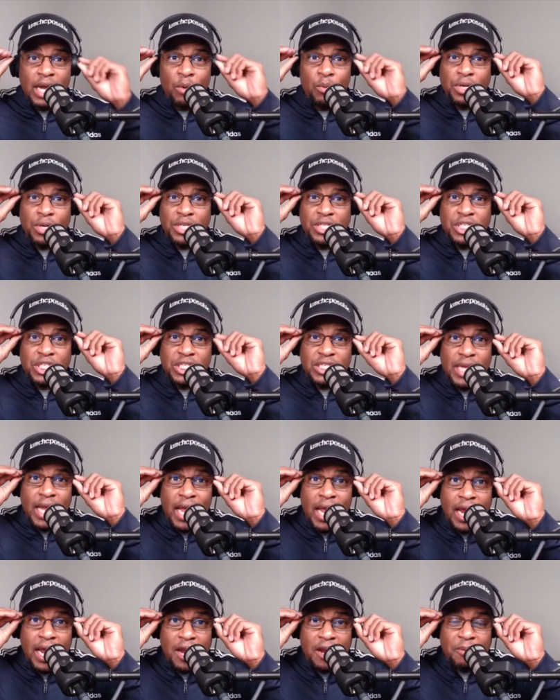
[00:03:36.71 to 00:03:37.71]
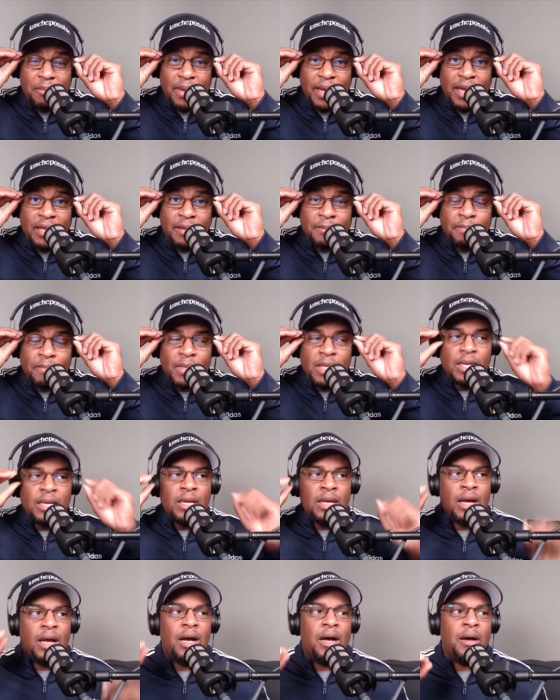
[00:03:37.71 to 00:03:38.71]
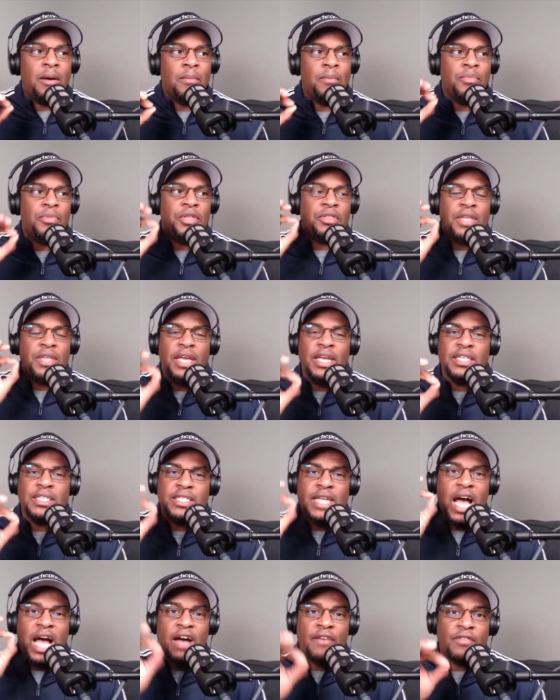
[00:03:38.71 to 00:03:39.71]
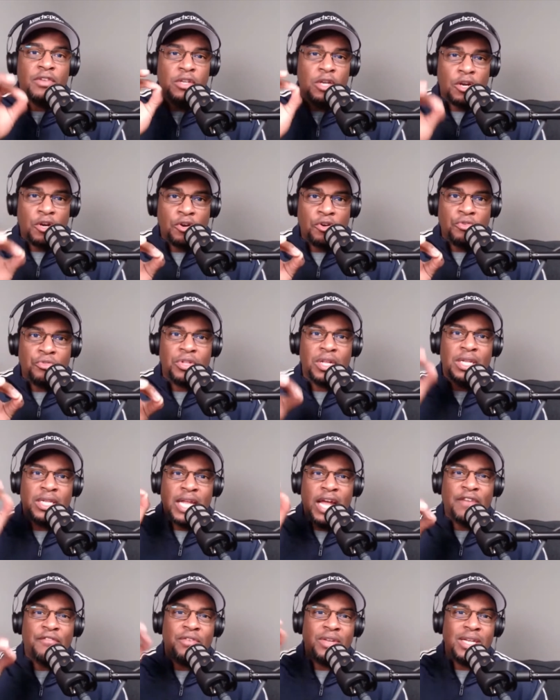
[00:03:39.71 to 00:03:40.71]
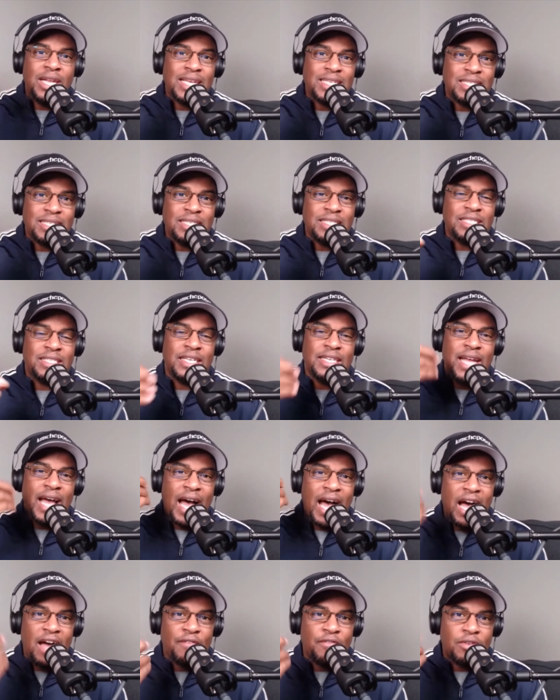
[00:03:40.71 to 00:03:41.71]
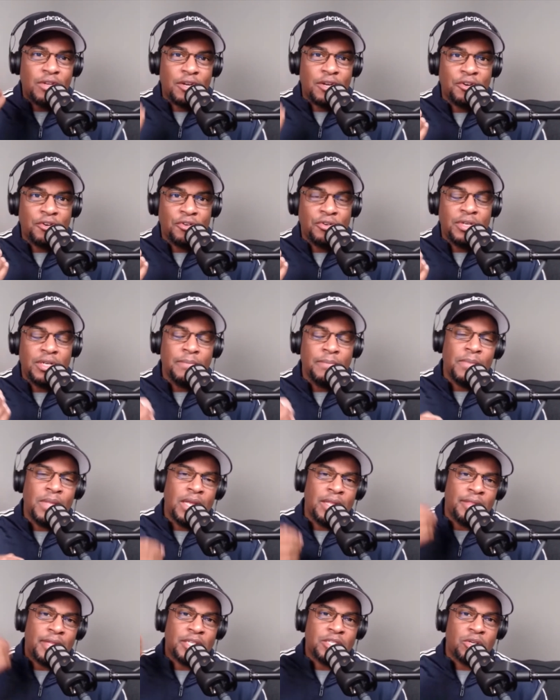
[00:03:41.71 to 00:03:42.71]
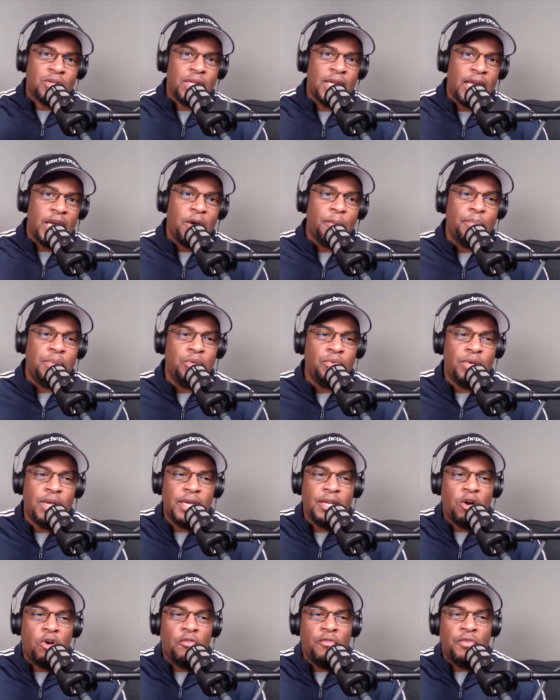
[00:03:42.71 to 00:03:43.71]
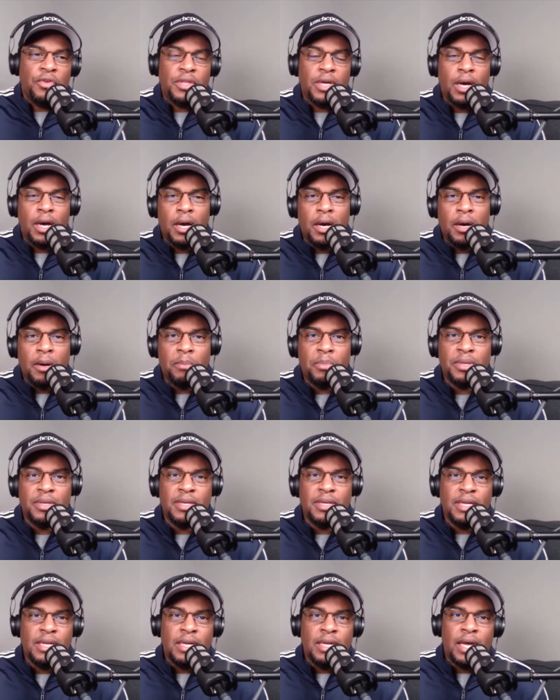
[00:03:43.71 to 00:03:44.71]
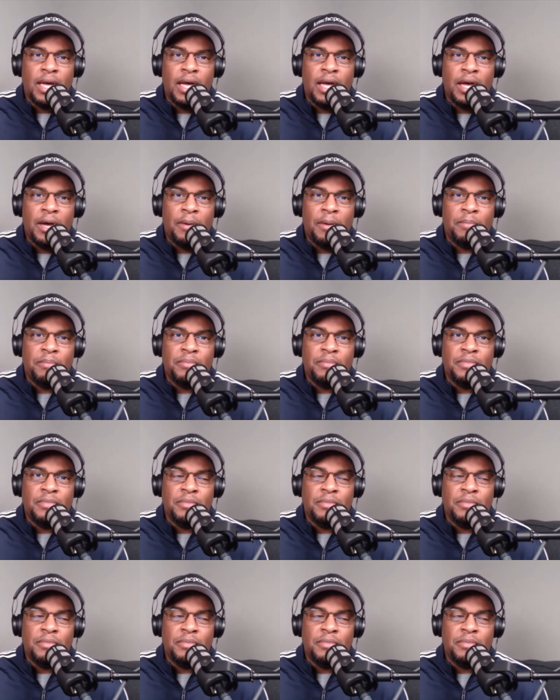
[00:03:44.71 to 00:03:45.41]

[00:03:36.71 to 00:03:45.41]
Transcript: I want to share, man, um, the things that I've learned, the life lessons that I've learned that's going to help you get over the hump um,